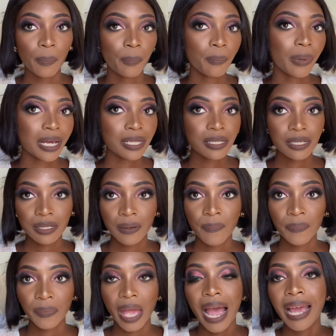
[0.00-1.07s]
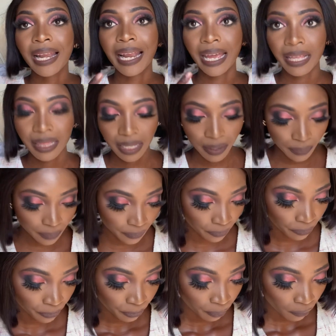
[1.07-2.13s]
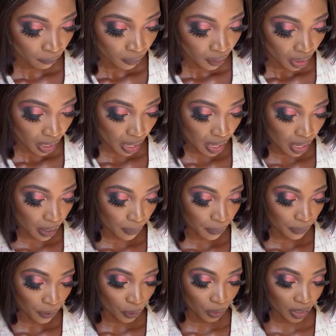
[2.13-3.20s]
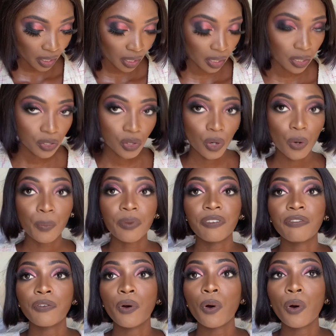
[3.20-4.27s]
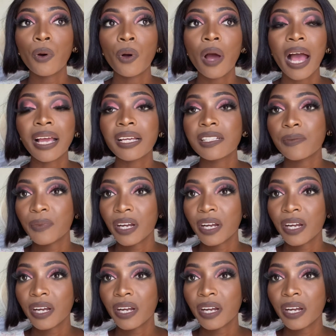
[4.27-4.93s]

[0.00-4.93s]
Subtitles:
but I like them. Okay, so before I get